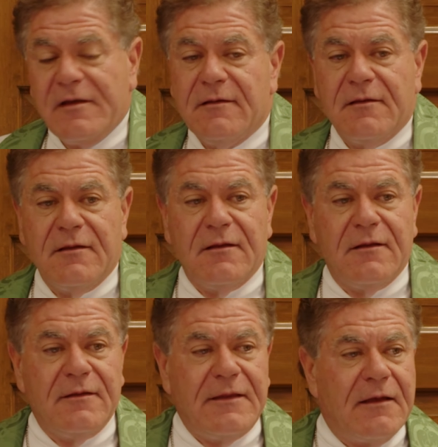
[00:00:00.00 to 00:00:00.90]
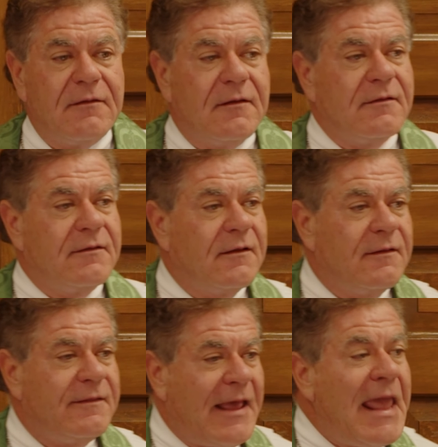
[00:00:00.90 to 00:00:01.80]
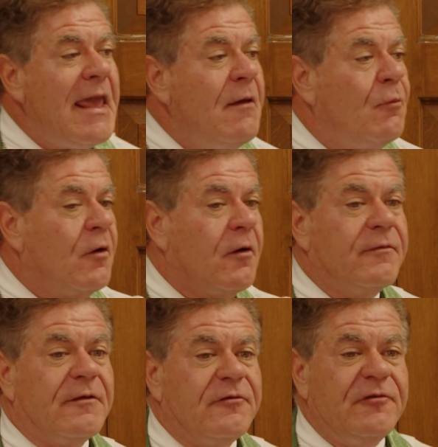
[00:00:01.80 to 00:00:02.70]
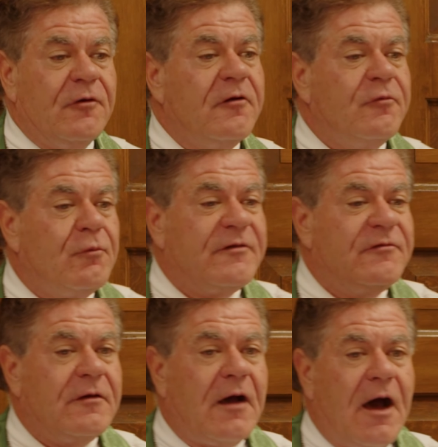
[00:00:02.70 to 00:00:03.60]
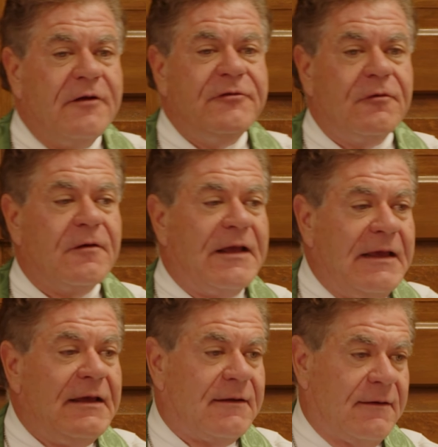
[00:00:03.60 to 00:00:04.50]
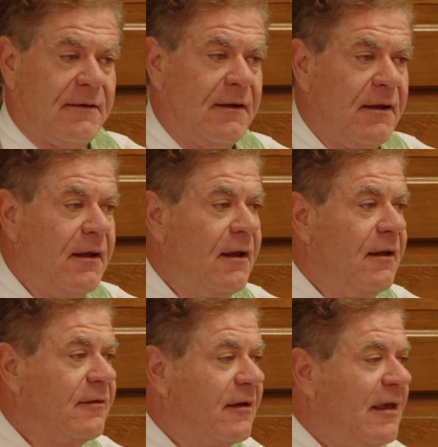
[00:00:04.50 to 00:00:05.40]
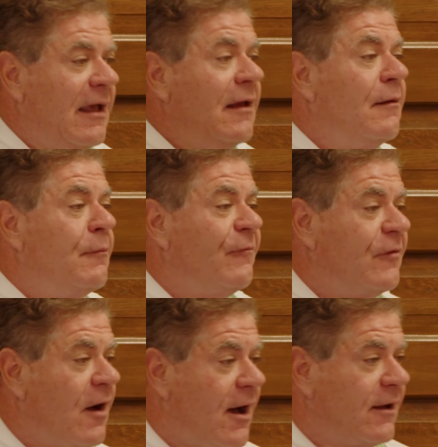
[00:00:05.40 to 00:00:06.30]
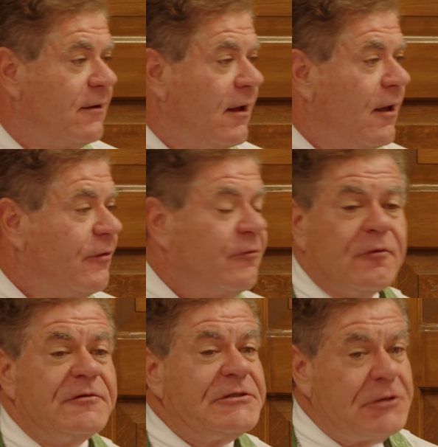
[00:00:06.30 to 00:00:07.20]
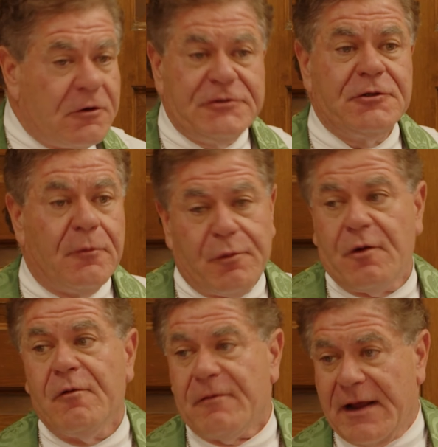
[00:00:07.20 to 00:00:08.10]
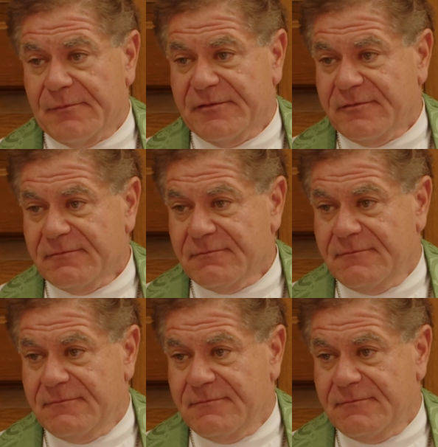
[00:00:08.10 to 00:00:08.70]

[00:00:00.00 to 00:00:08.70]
that, that they were, the church was to usher in the kingdom of God through social programs.